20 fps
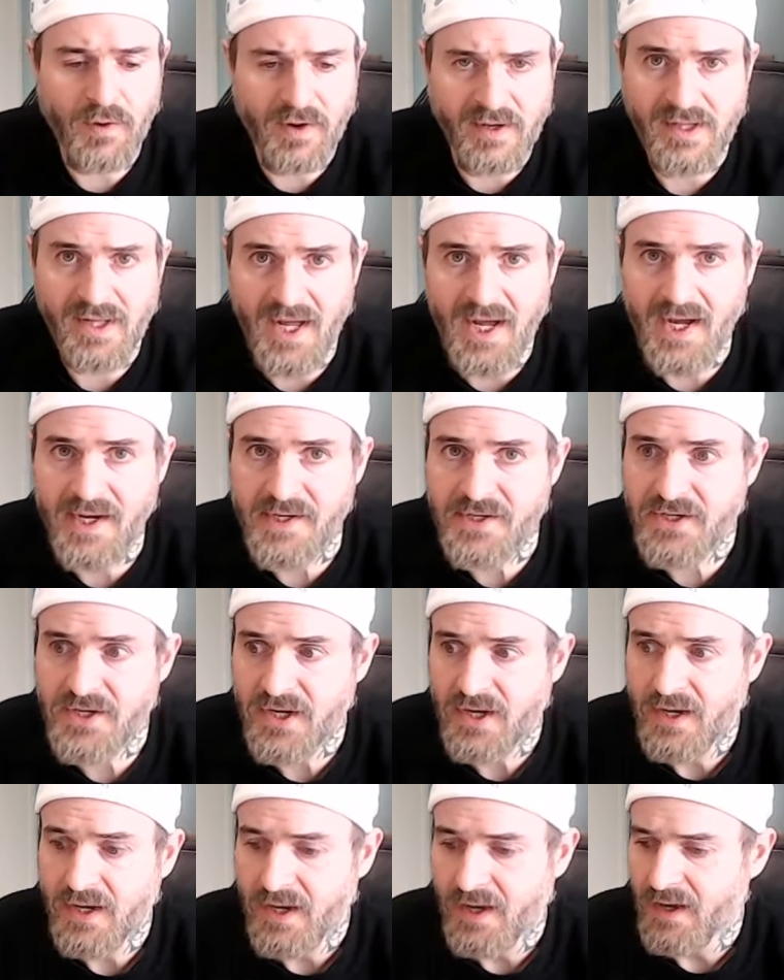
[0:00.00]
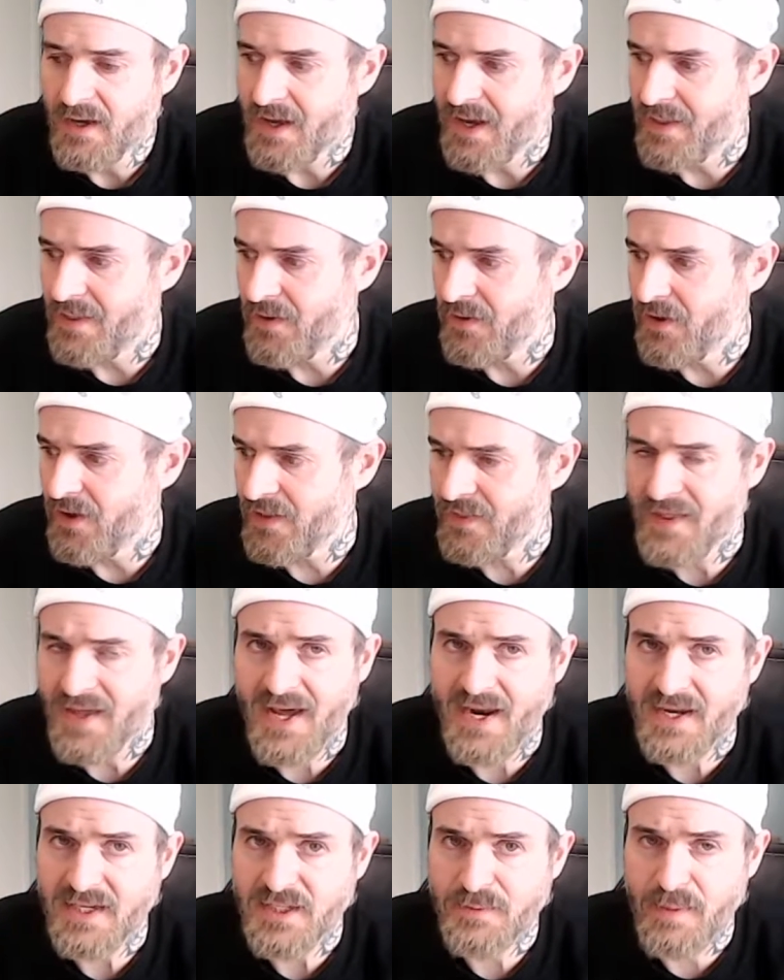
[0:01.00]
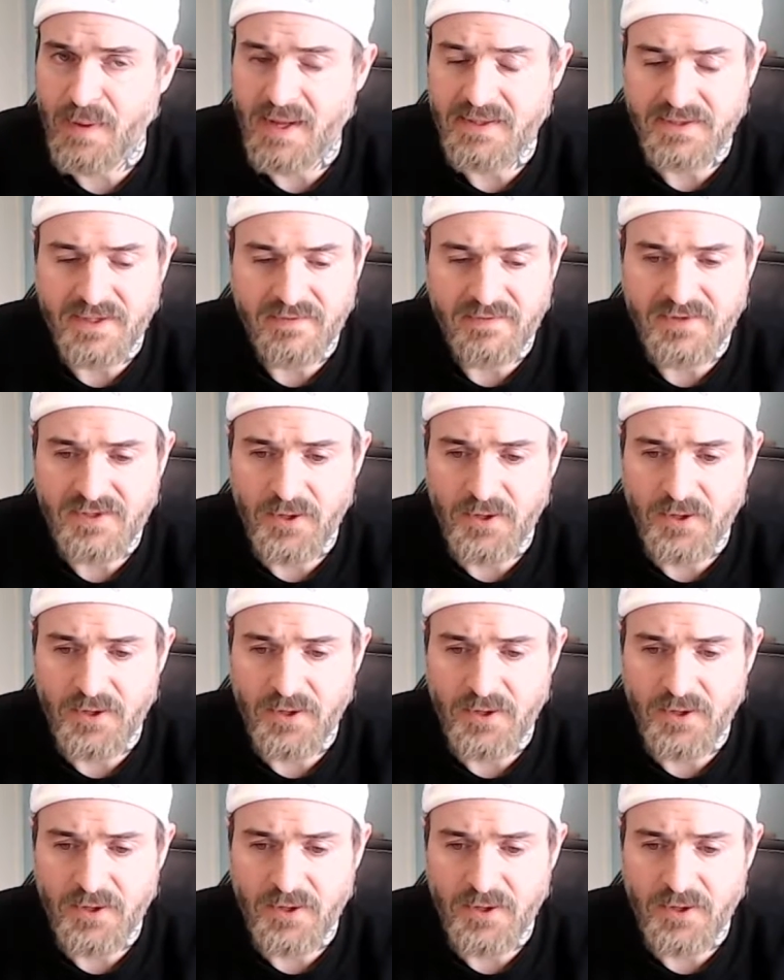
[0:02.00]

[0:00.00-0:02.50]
collage, and they're not that expensive.